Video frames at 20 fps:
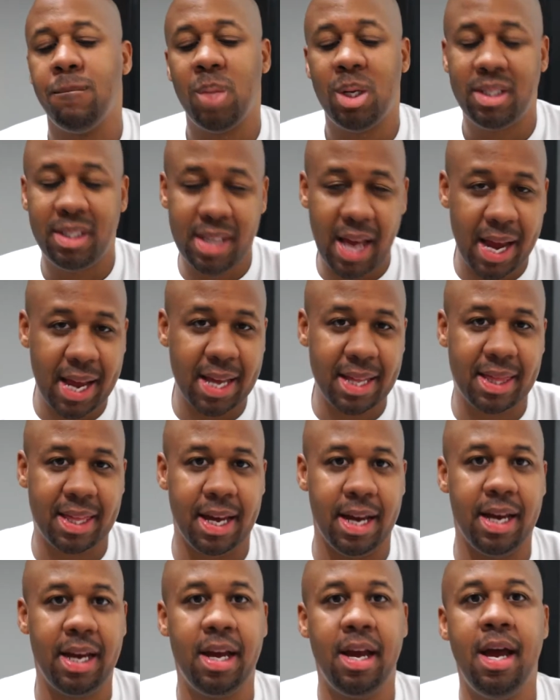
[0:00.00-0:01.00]
Second
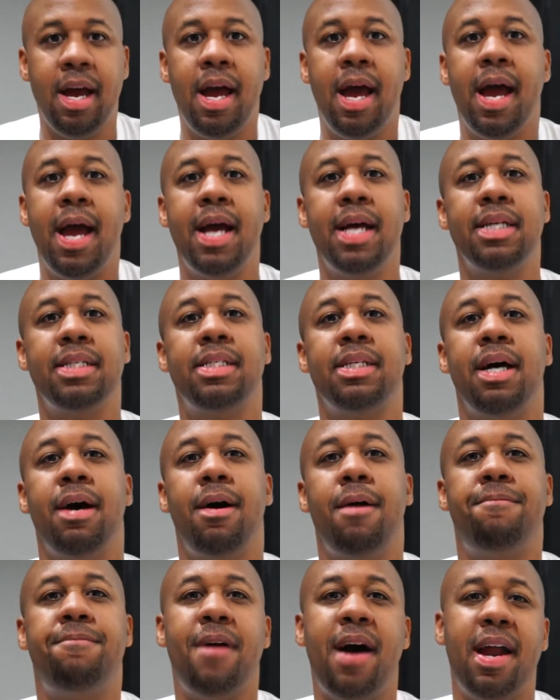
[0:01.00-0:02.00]
thing is
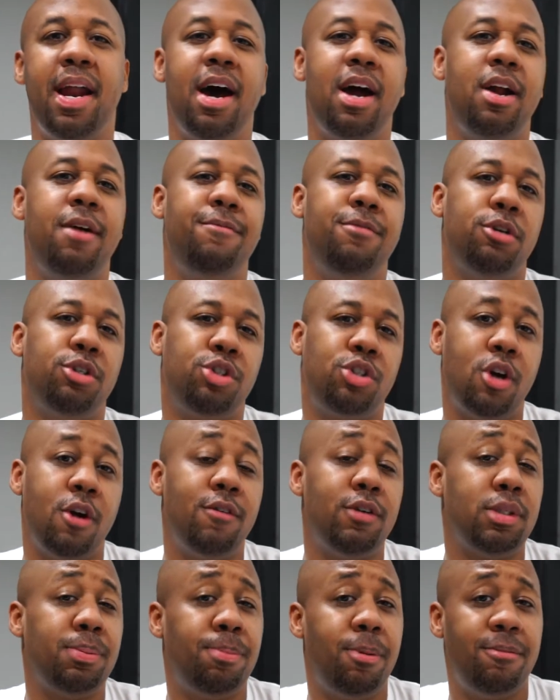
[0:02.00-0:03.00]
find out if your
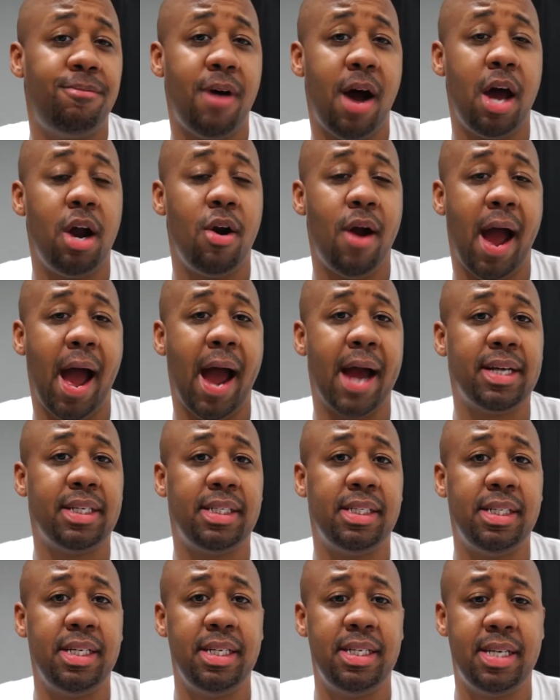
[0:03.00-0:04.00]
service provider
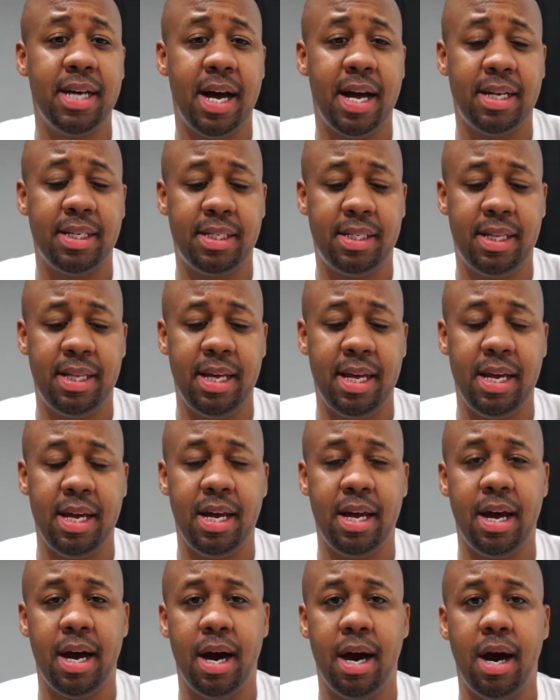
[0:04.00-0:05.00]
actually does
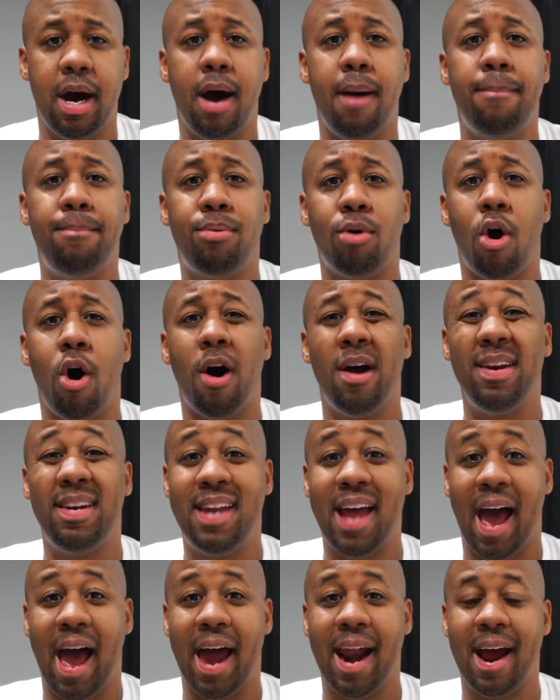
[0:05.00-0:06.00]
the abroad
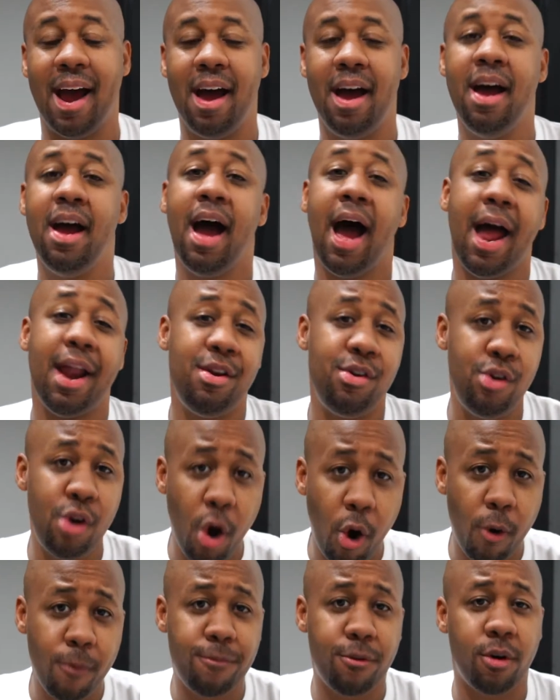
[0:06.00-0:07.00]
data. I
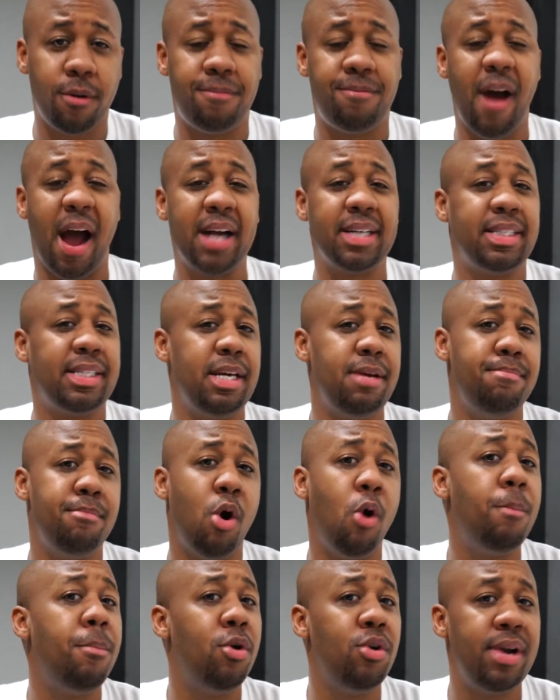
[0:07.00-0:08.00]
know for a fact
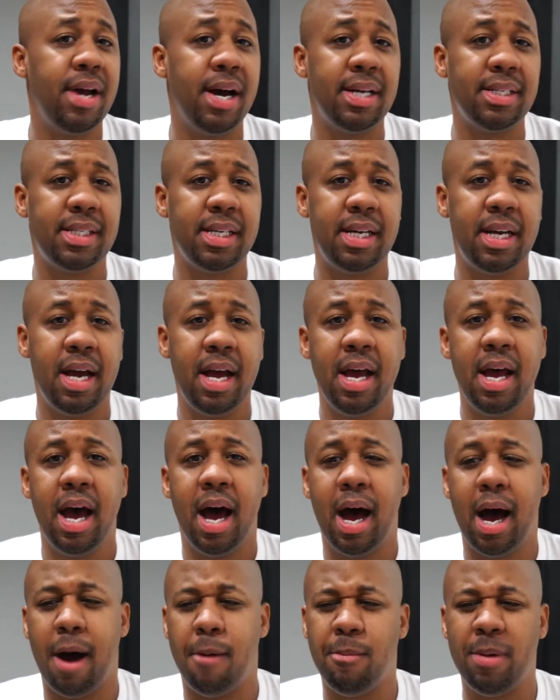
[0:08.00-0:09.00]
T-Mobile does it.
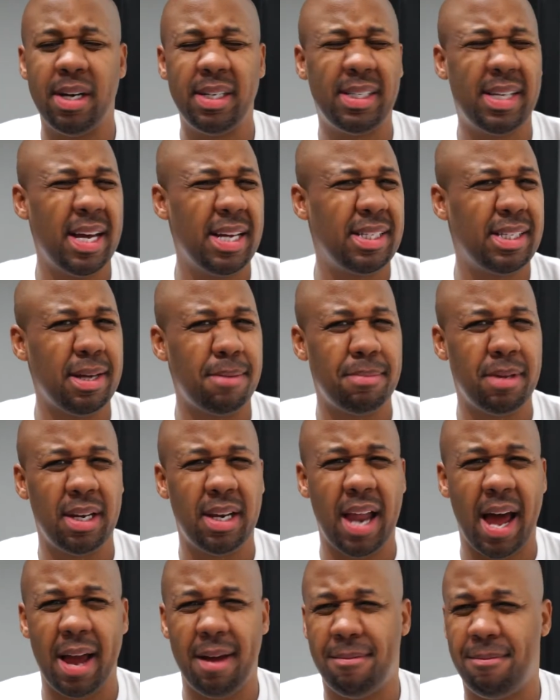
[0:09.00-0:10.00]
I want to say it's something
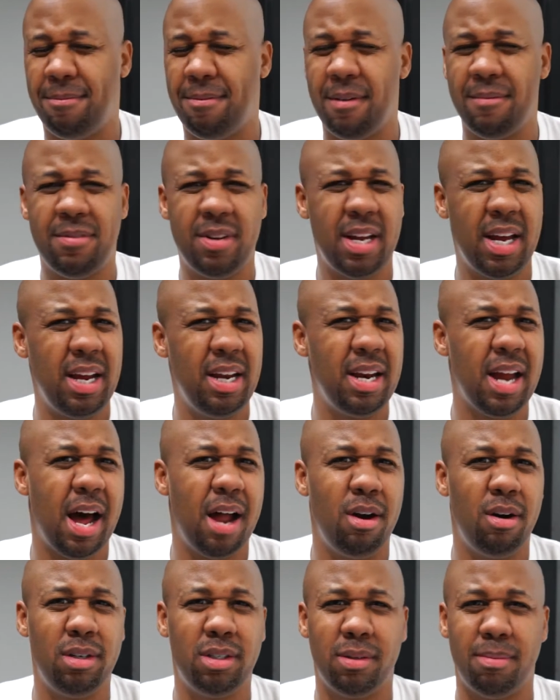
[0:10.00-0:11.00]
like
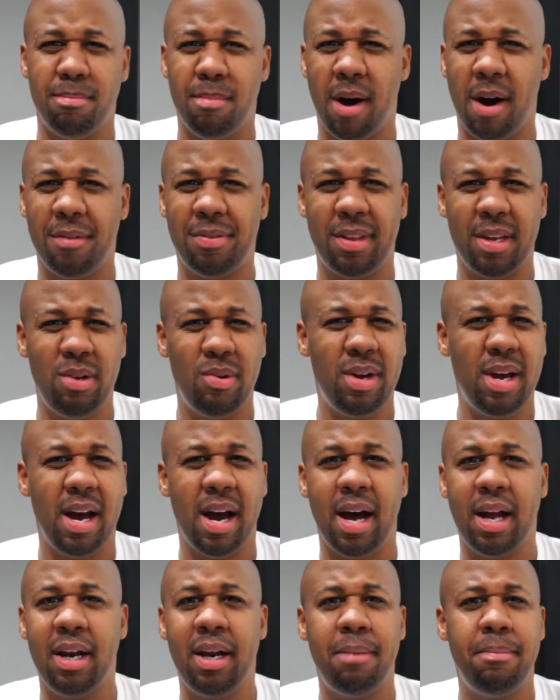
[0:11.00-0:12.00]
$15 a month and you
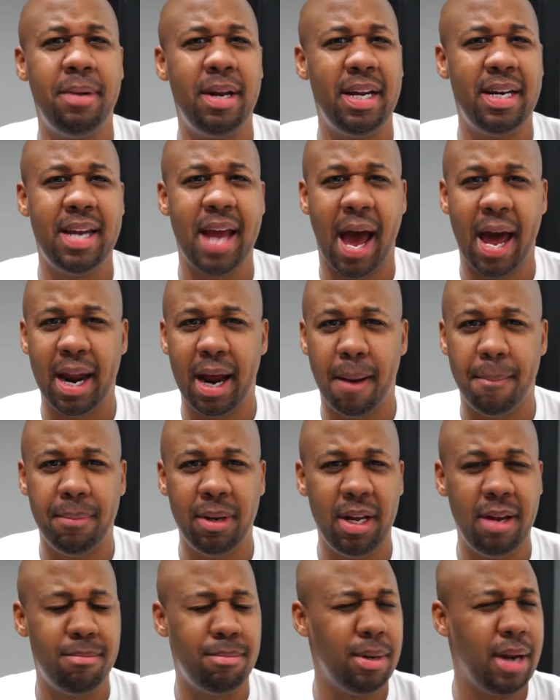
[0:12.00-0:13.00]
get unlimited data, I
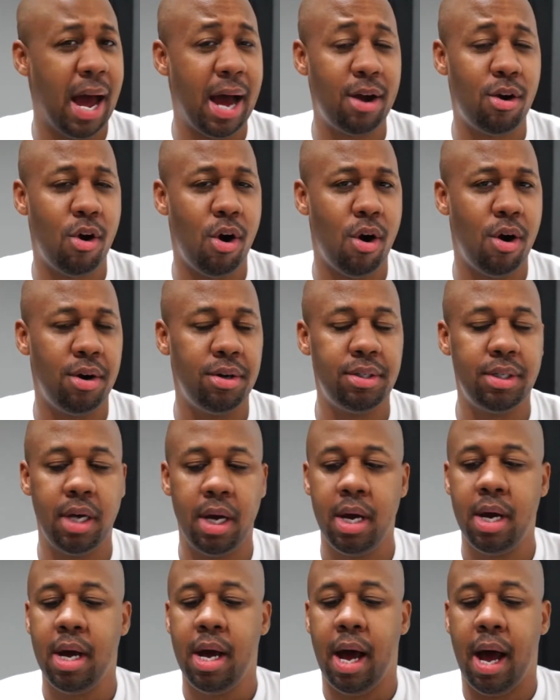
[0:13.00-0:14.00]
believe, but not calls,
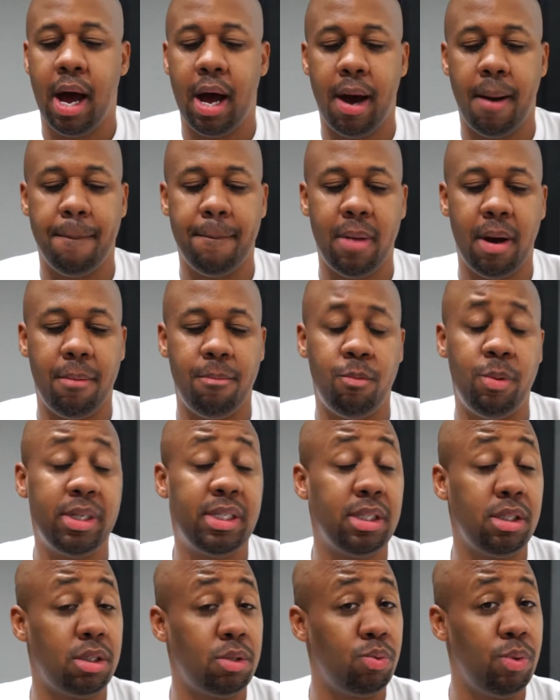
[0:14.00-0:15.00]

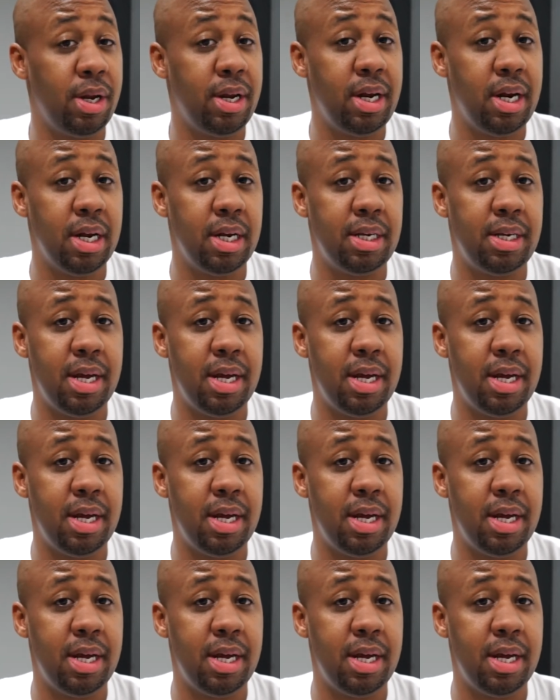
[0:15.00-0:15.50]
which is a really good